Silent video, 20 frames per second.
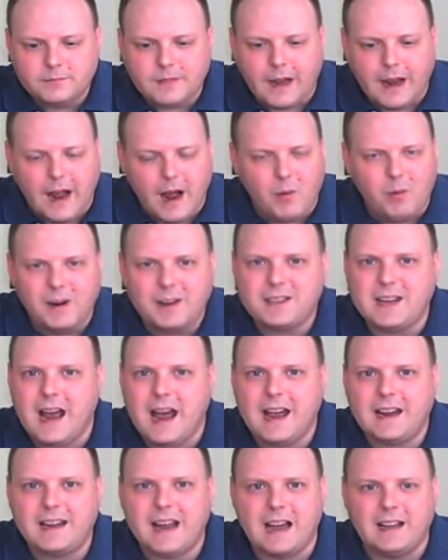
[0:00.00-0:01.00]
I want to say I
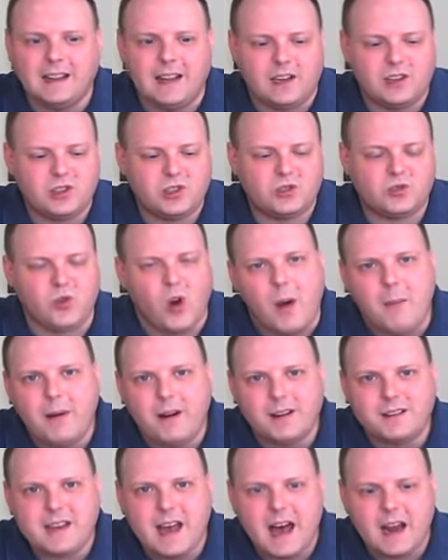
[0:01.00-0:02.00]
had gotten like
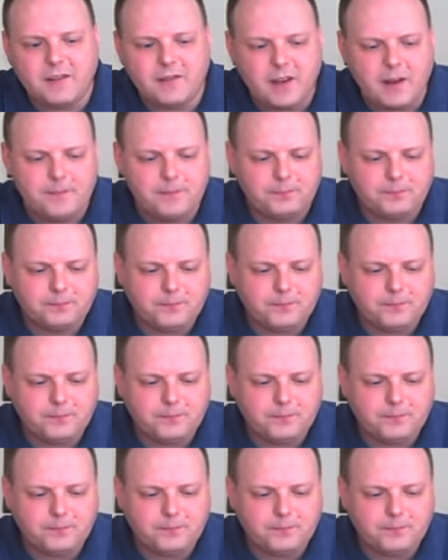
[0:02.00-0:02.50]
strawberries out of it,